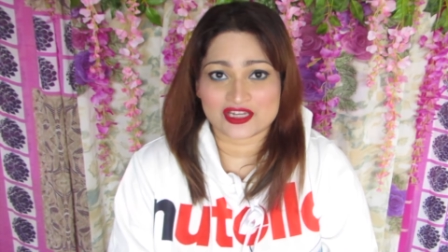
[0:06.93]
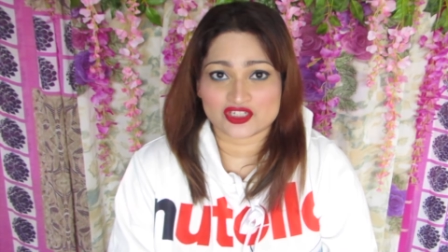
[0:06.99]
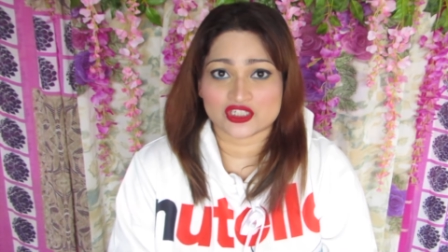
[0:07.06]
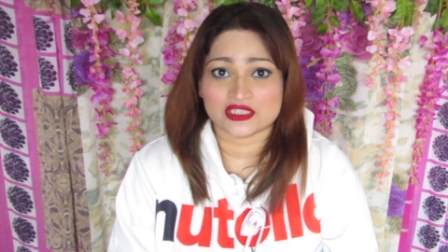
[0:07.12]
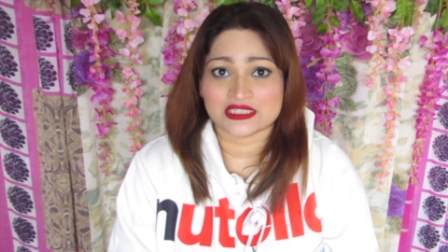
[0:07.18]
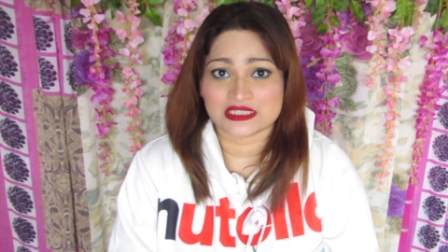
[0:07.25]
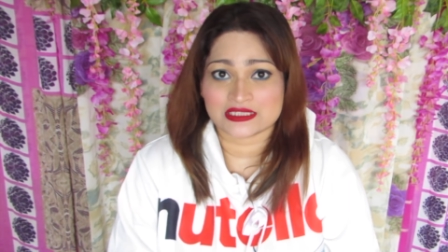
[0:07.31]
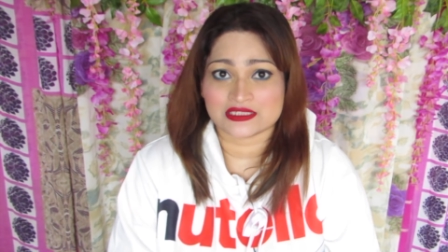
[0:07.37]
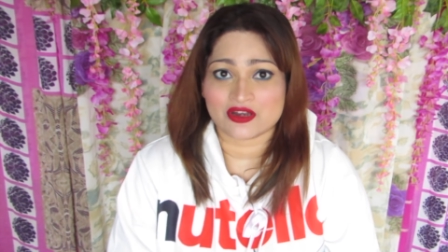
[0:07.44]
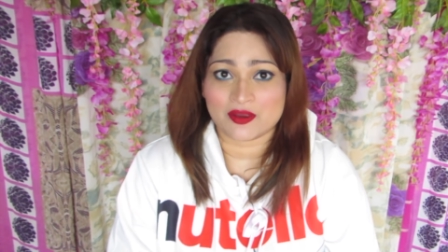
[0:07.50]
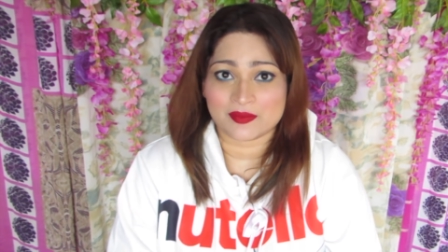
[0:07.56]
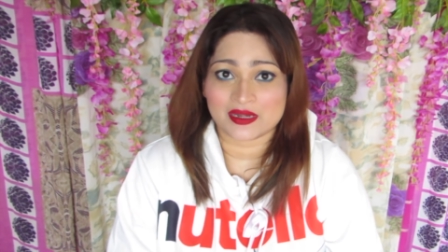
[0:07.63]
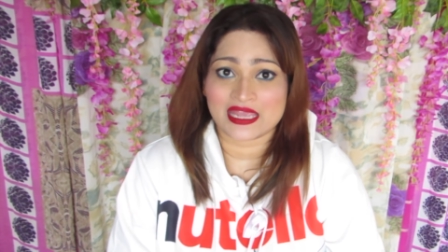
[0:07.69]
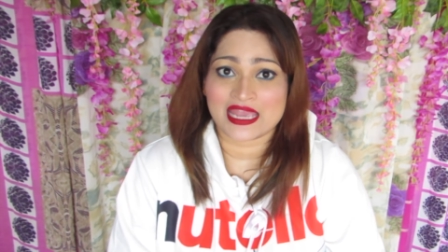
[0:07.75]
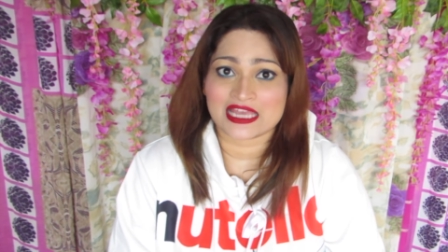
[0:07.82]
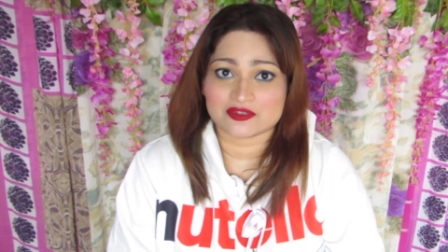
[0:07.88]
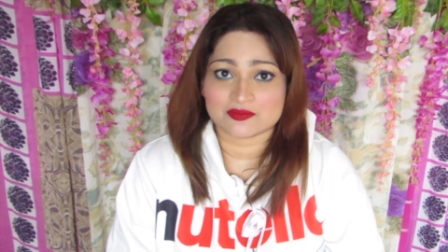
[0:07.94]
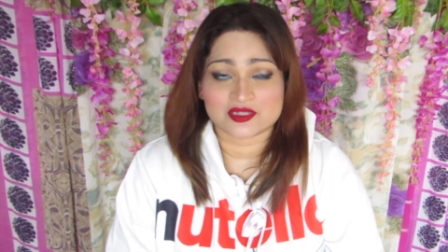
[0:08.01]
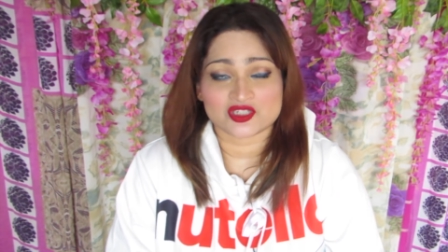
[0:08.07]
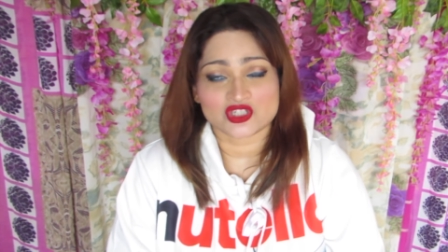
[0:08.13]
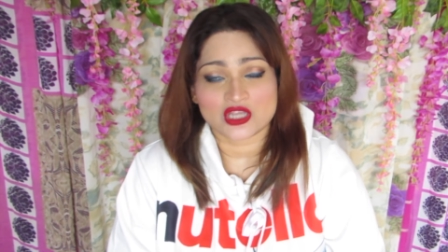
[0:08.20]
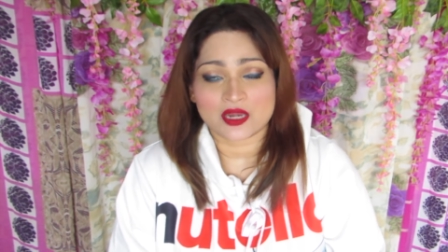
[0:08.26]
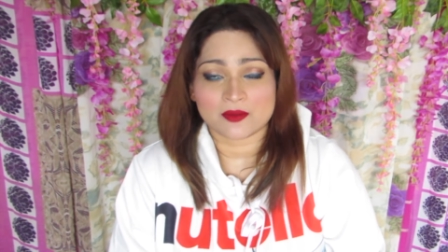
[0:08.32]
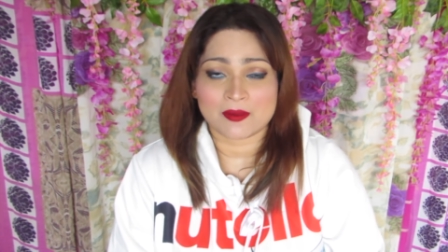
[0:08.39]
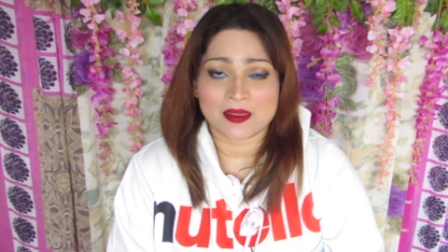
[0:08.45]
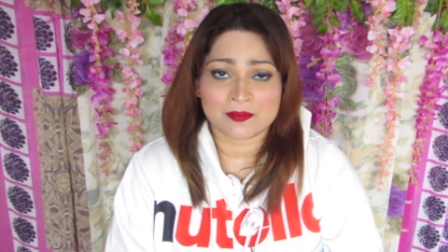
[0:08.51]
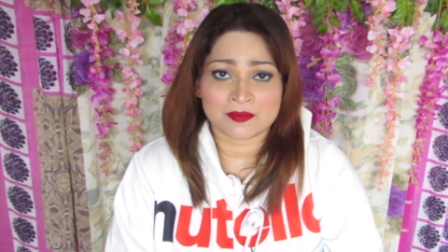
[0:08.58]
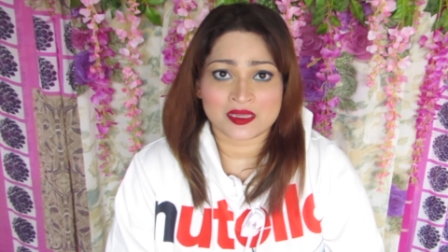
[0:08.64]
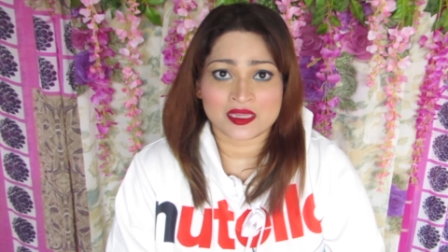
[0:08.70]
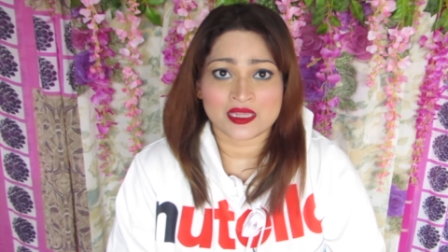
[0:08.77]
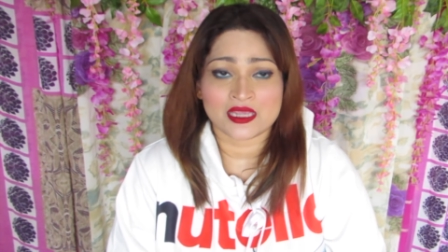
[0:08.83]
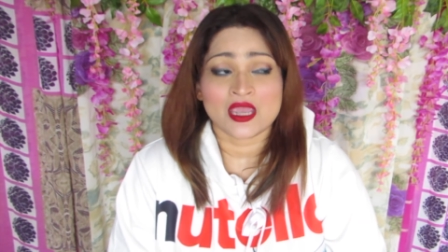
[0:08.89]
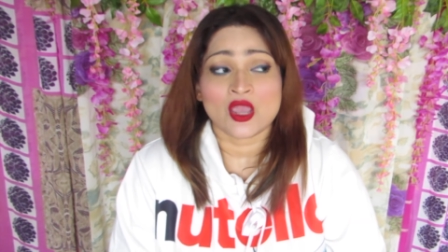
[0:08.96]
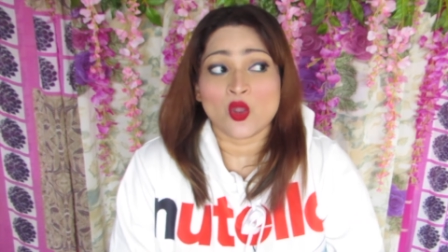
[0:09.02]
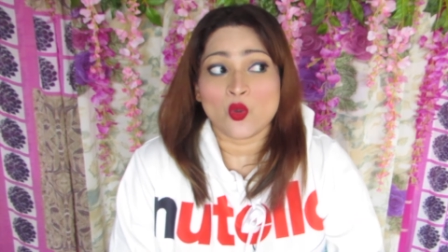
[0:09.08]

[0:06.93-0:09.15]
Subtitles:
This remedy has been shared by me